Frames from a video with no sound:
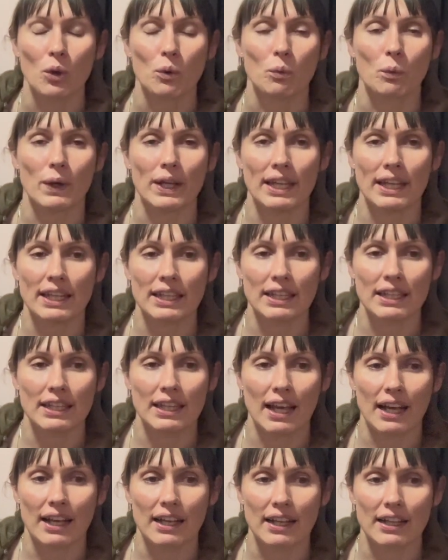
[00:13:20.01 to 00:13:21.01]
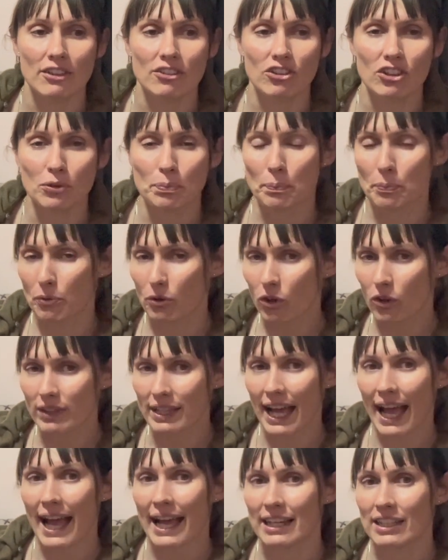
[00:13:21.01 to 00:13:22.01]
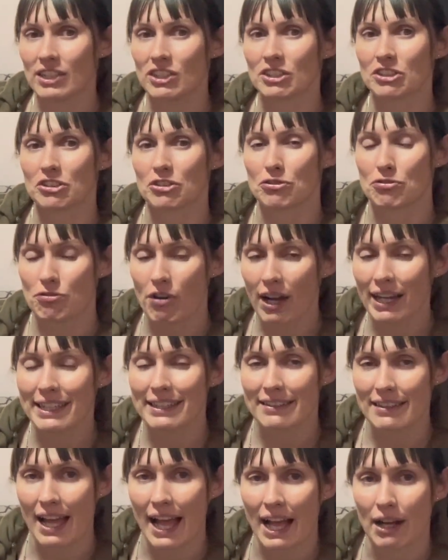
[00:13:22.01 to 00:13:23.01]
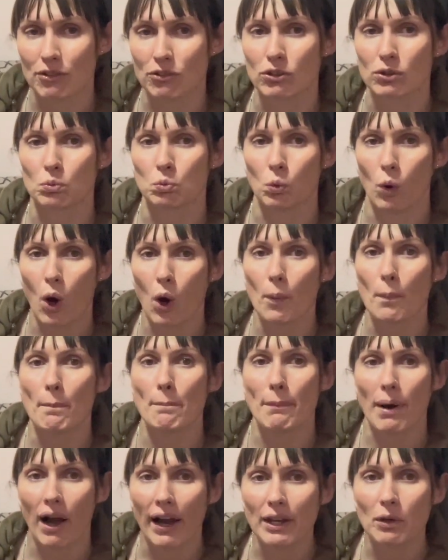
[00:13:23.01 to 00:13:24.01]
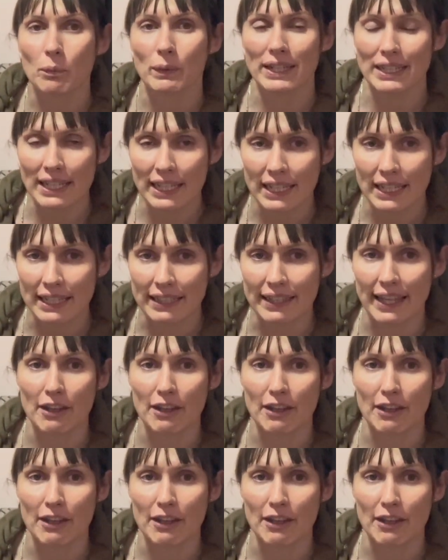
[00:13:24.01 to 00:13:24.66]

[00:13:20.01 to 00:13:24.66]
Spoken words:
We just brought the hand luggage right down to what might we need.